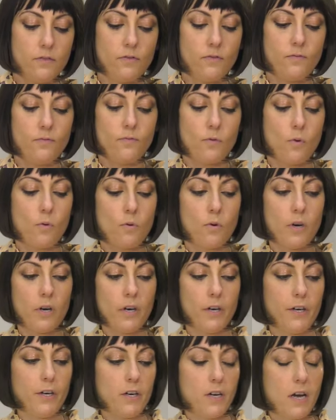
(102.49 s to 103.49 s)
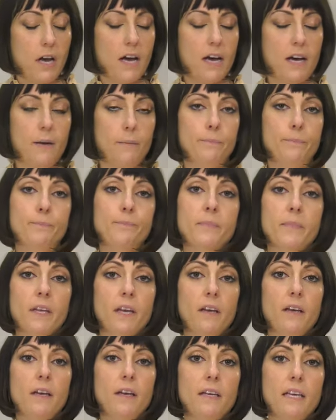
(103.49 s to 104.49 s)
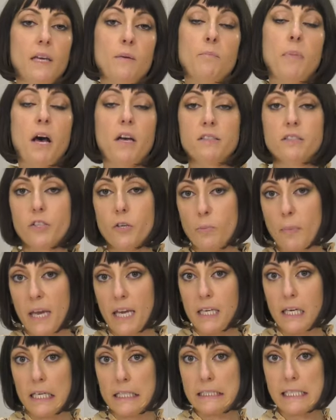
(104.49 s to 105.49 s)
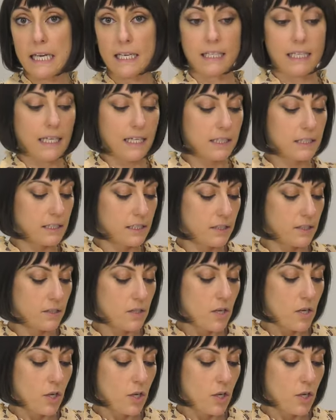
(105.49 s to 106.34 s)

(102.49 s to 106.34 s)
for um, impasto painting techniques.